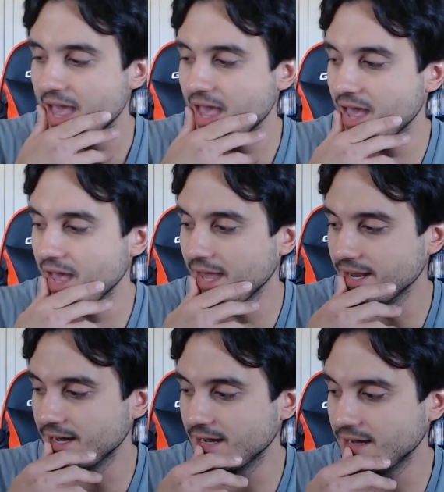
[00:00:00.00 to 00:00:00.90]
And
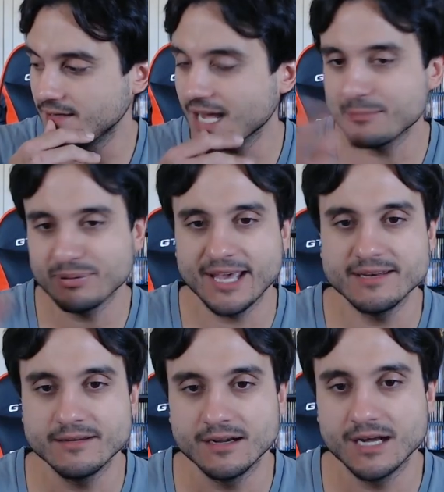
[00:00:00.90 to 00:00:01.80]
I
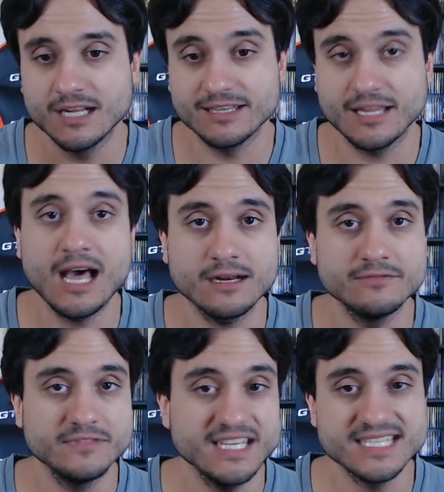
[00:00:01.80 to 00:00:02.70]
played a lot
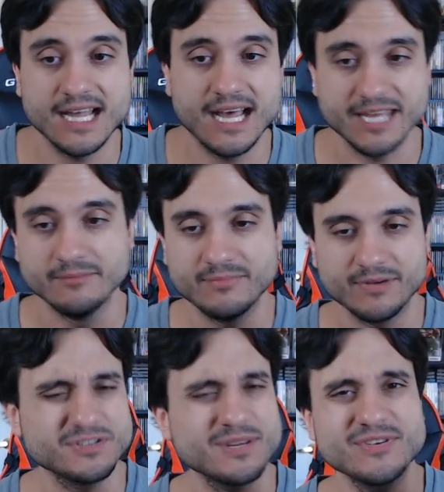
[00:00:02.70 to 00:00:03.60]
of Ys 9, but
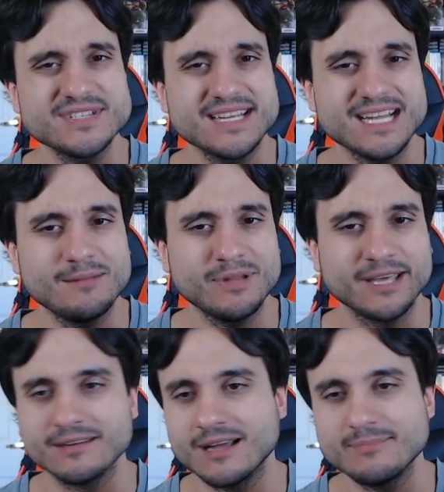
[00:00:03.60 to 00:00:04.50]
for some reason I stopped
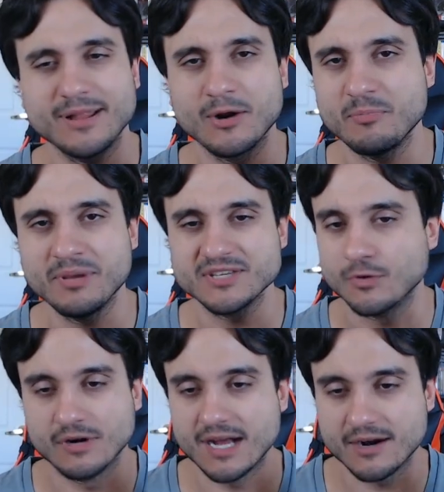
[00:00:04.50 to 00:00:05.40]
playing. I played it on the
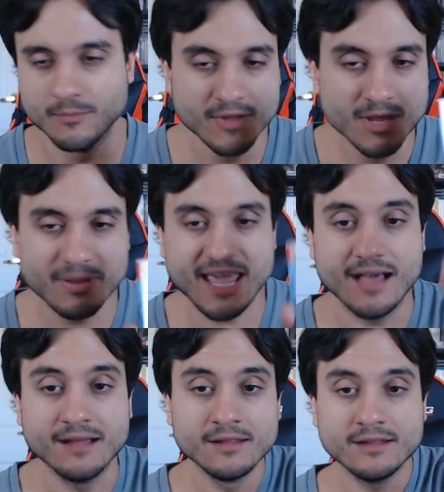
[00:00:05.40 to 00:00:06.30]
PS4. I don't know. But yeah,
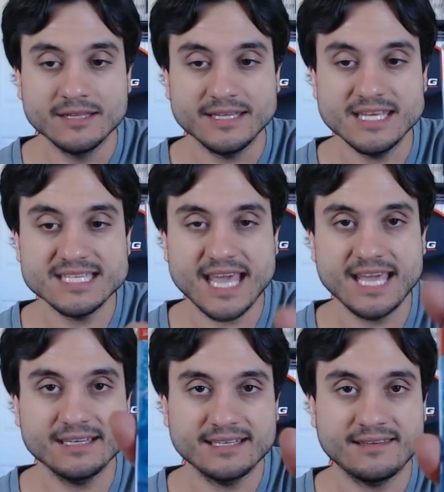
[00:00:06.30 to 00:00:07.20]
Ys
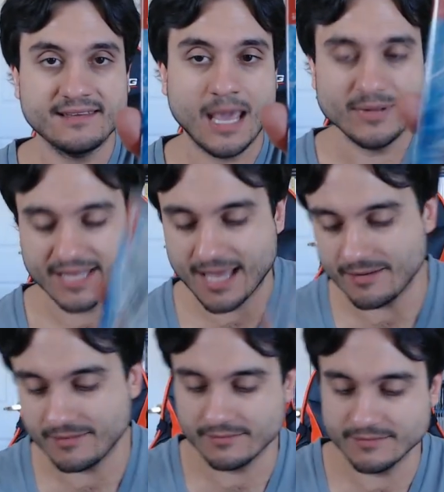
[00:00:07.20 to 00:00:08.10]
8, can't wait to get
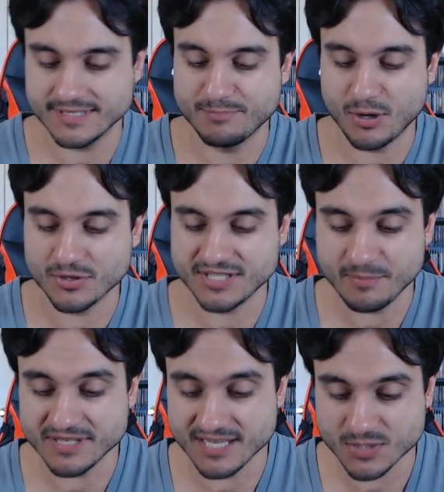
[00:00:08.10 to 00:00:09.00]
balls deep
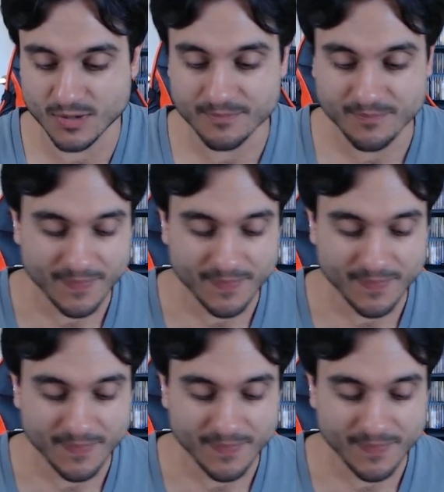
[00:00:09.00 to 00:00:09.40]
into this one.